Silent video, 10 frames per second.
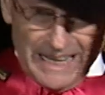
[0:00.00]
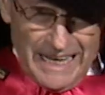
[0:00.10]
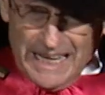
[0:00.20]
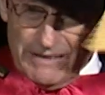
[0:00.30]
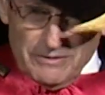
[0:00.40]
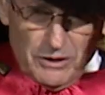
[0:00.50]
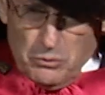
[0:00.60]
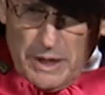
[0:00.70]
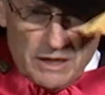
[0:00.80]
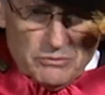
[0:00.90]
I have no
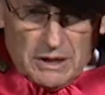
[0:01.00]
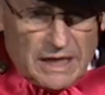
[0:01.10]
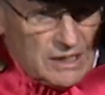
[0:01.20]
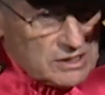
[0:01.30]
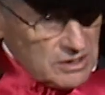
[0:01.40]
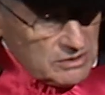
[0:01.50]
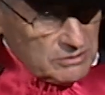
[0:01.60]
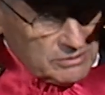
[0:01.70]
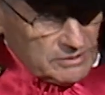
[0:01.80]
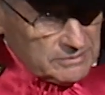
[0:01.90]
way to relate to
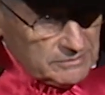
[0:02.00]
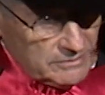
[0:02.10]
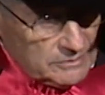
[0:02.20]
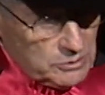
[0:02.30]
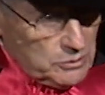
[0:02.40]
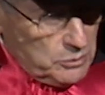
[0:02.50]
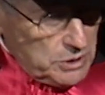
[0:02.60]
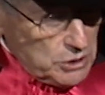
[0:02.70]
you. When